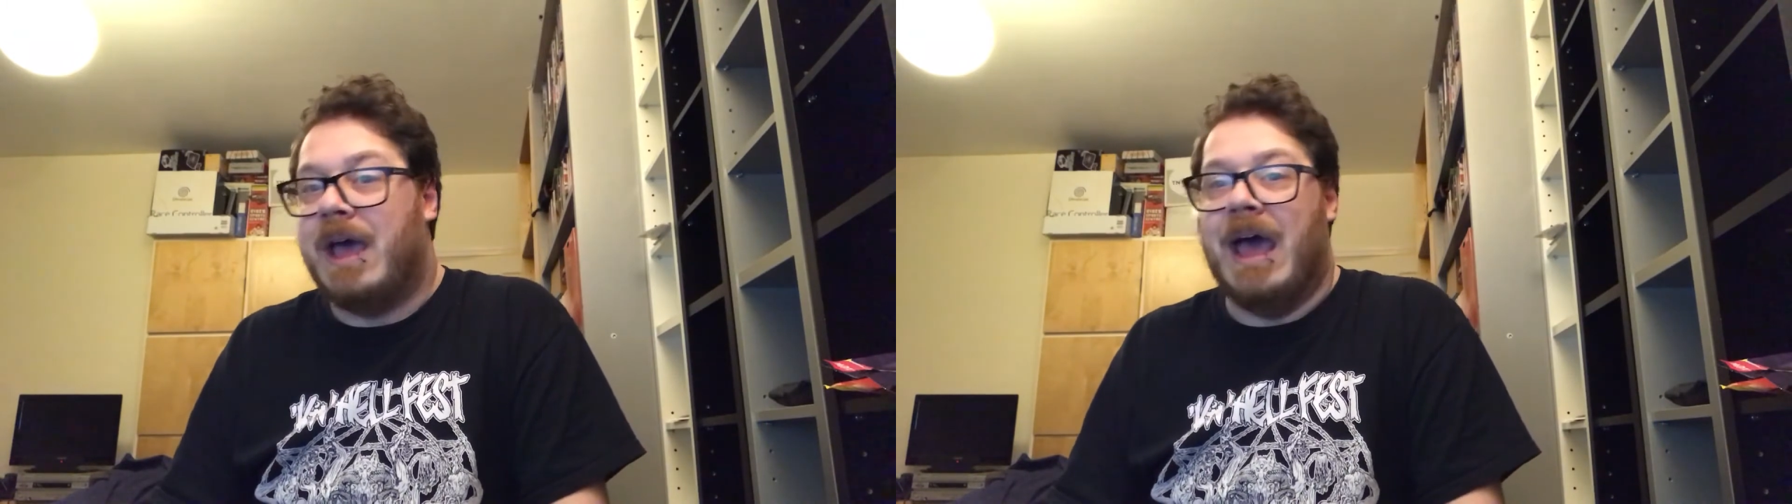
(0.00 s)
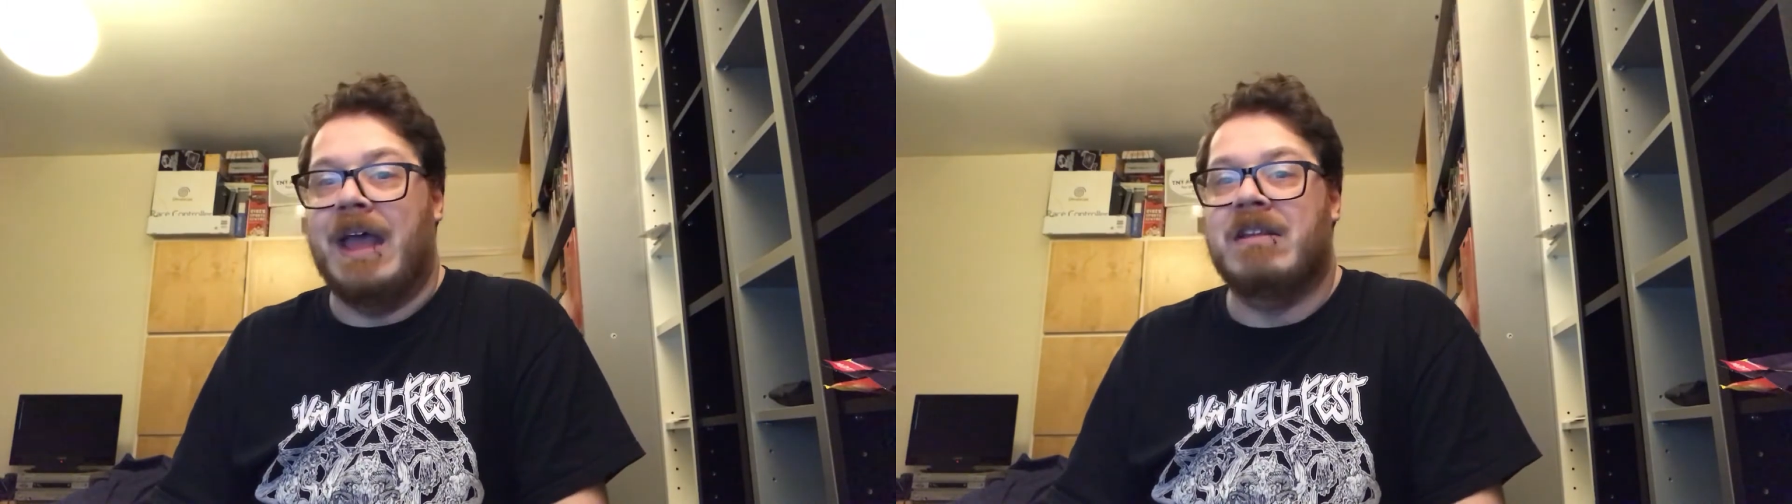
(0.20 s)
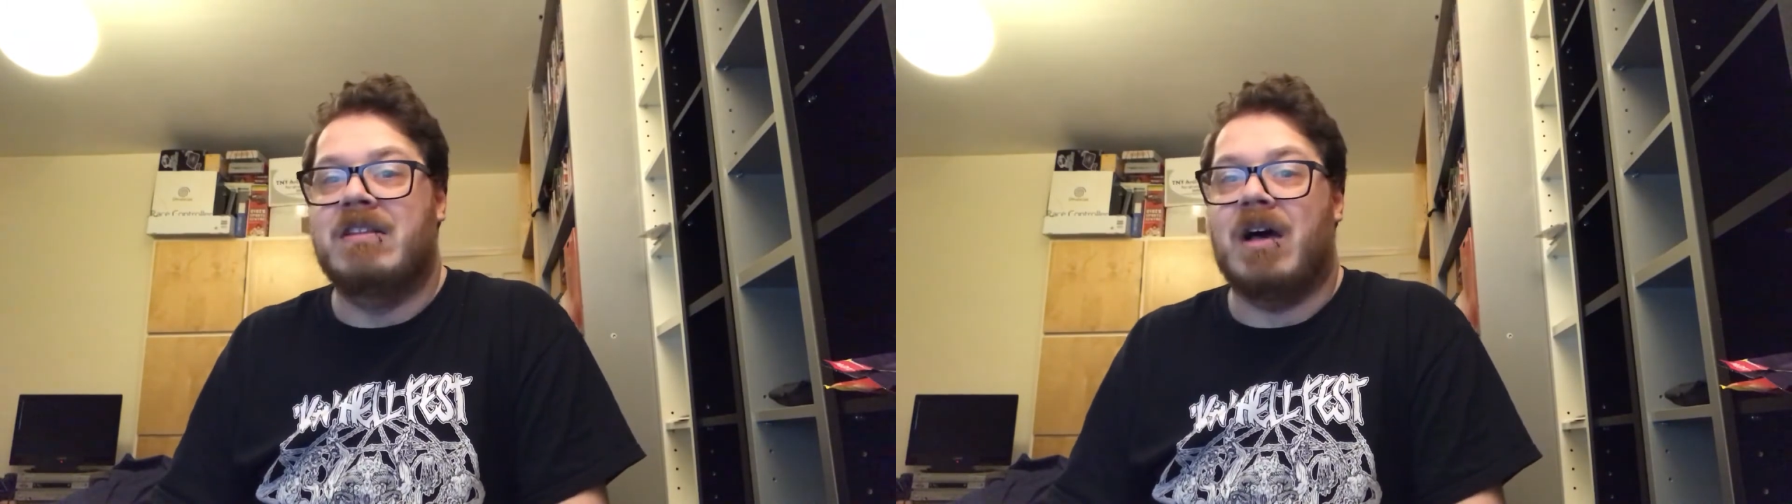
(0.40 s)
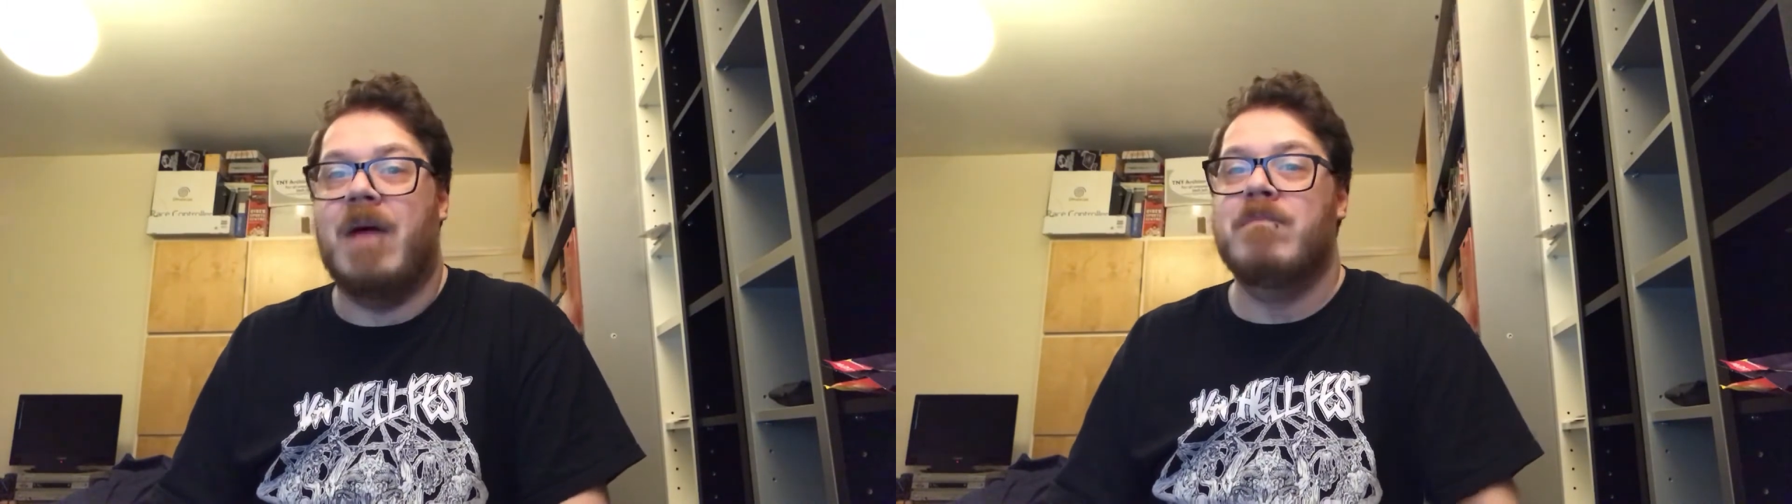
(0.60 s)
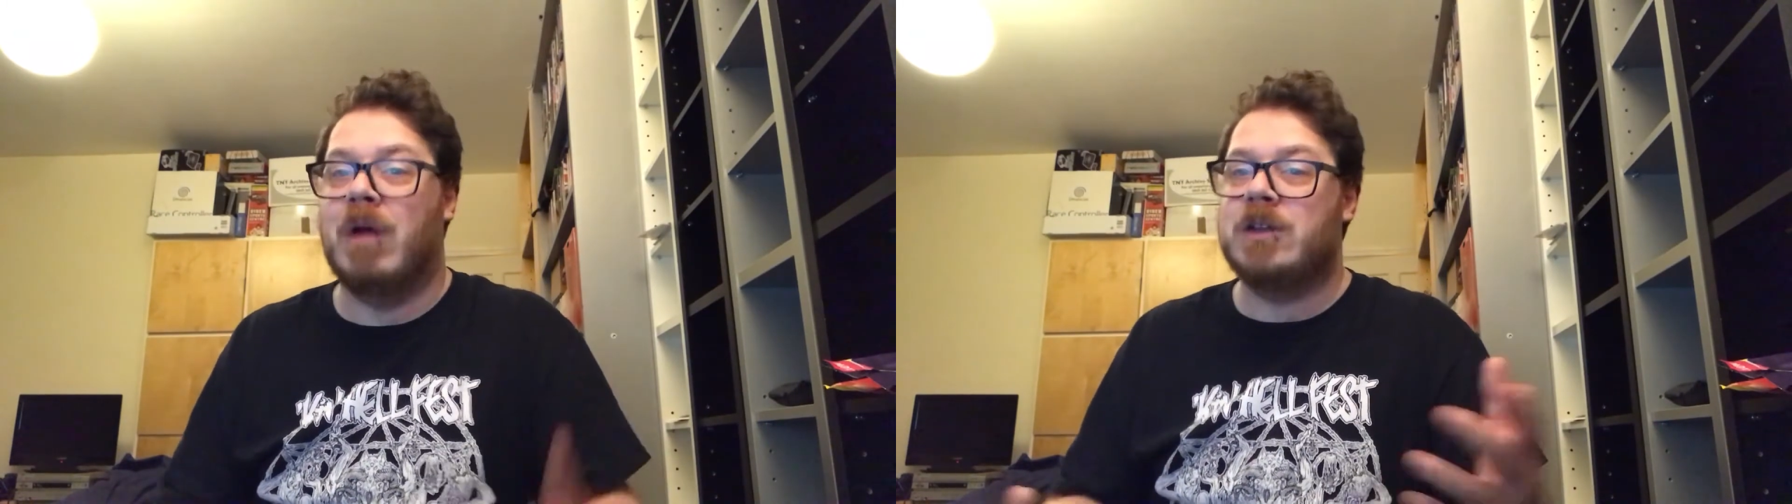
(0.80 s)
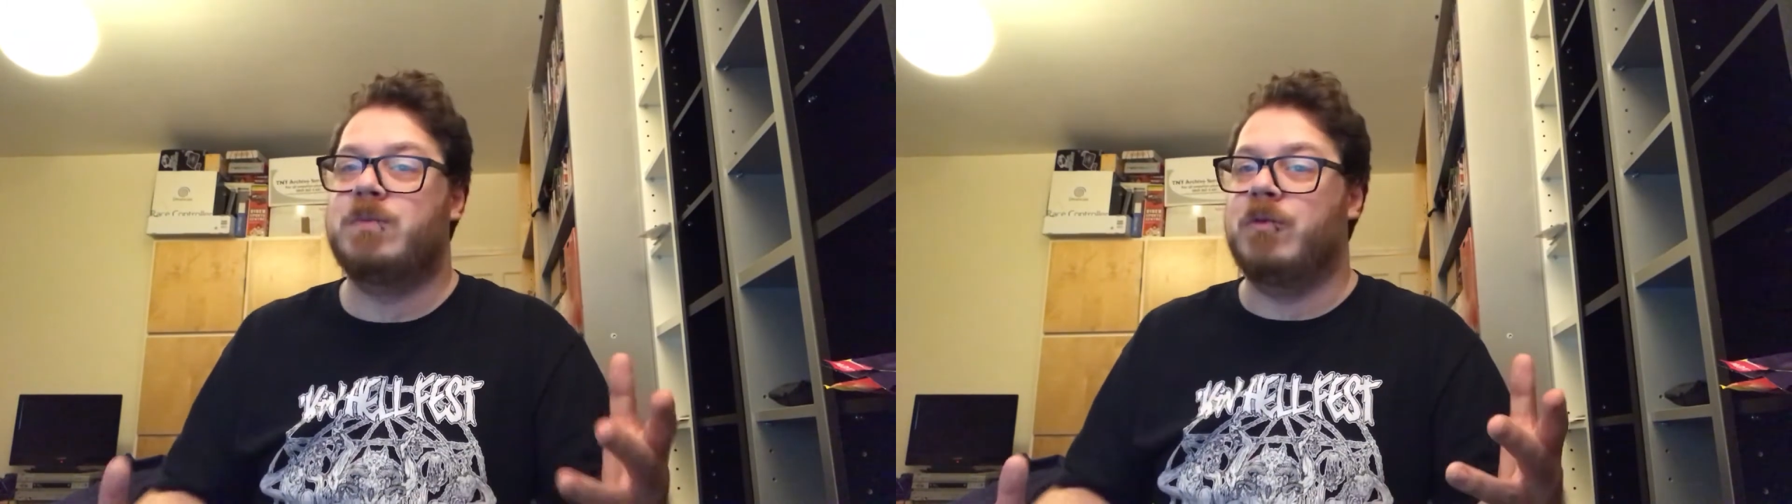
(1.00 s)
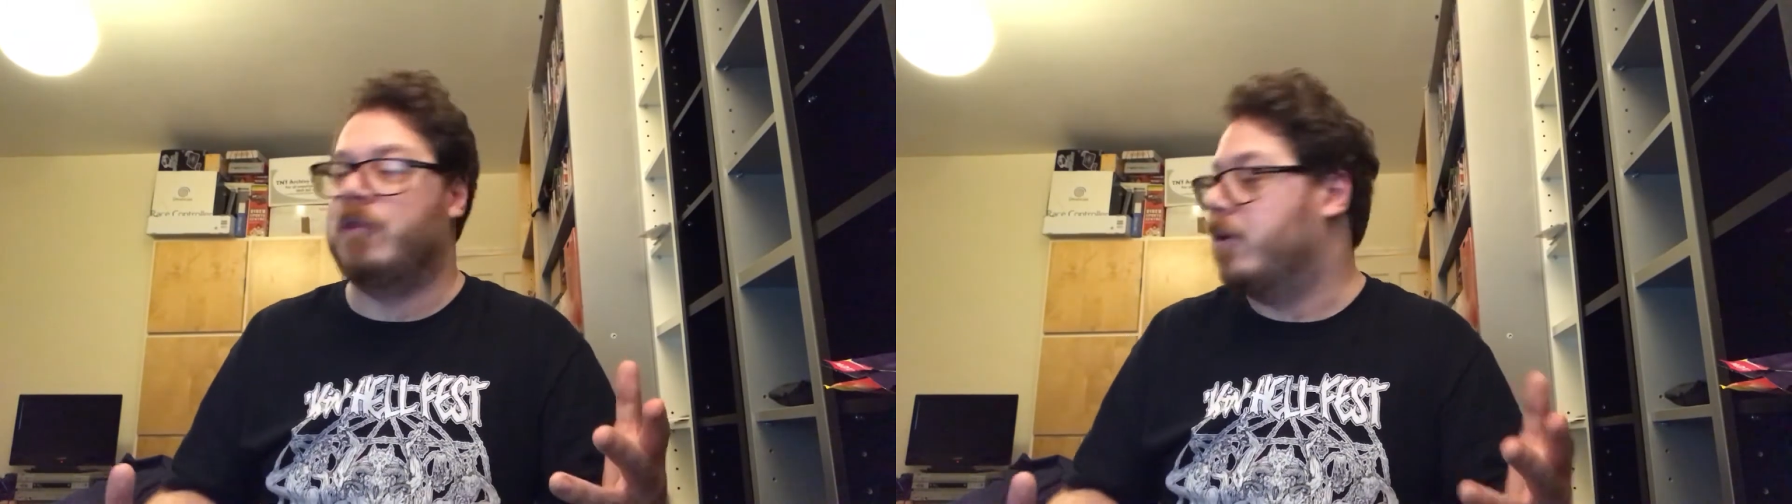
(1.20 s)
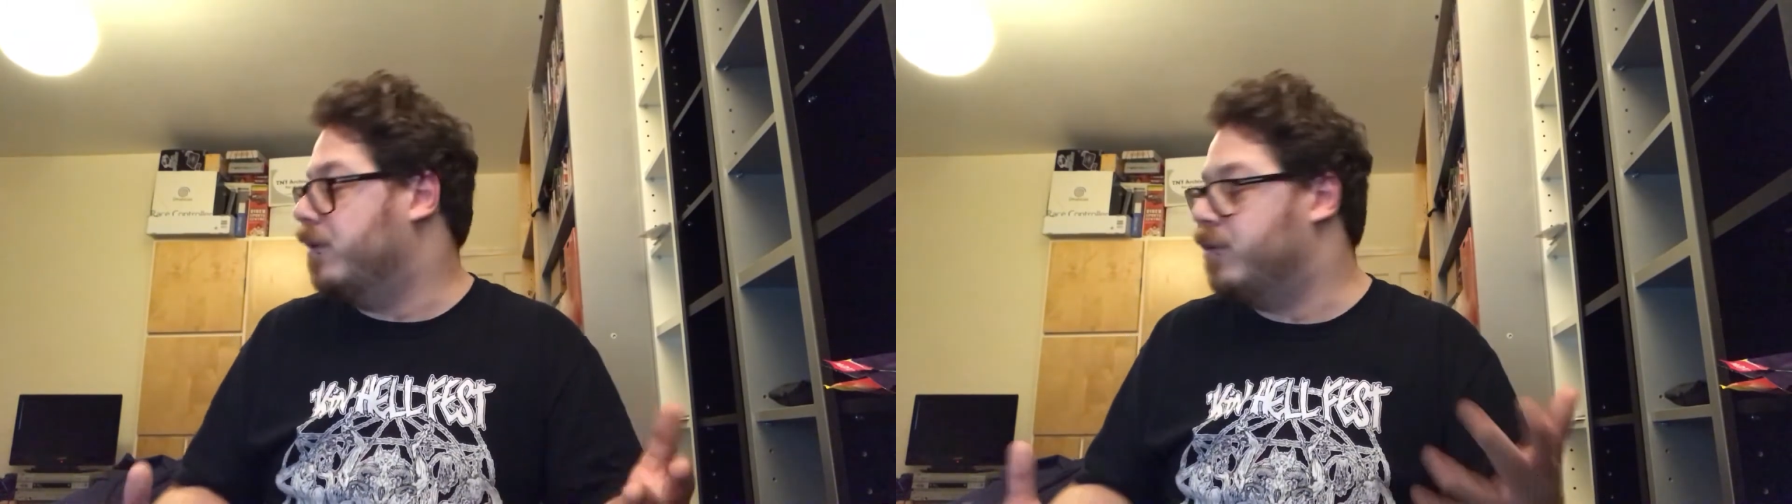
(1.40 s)
And I much
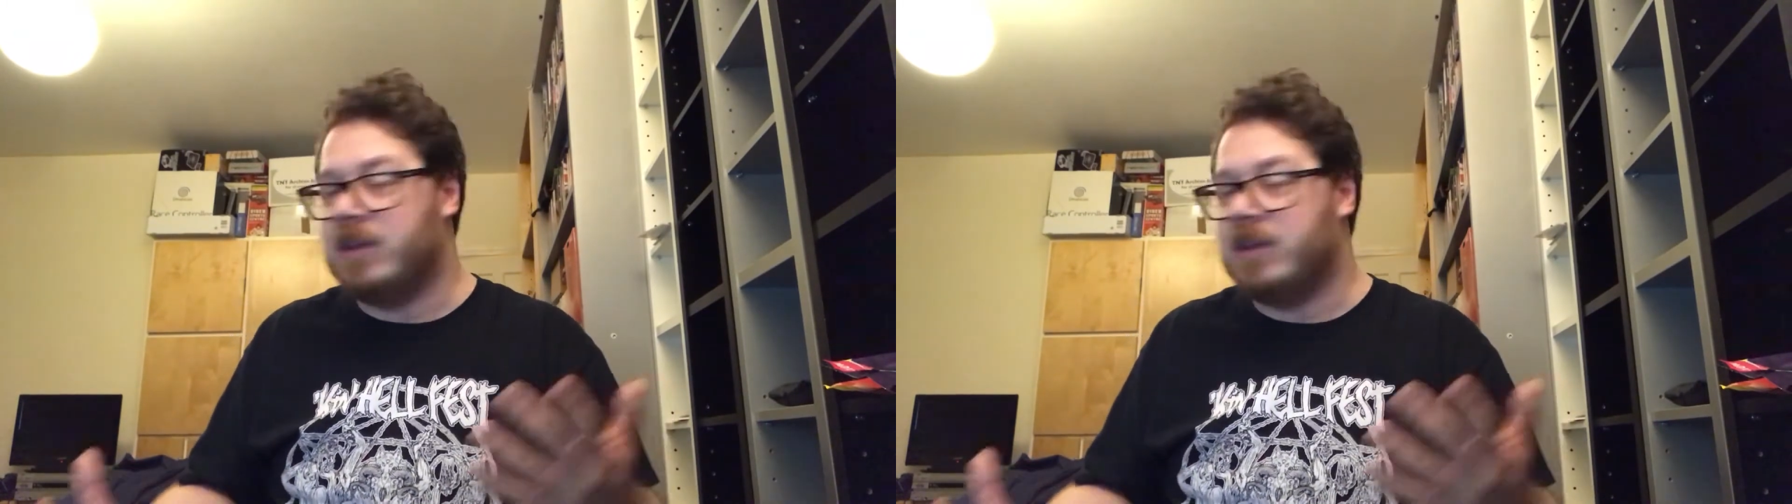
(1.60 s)
prefer it for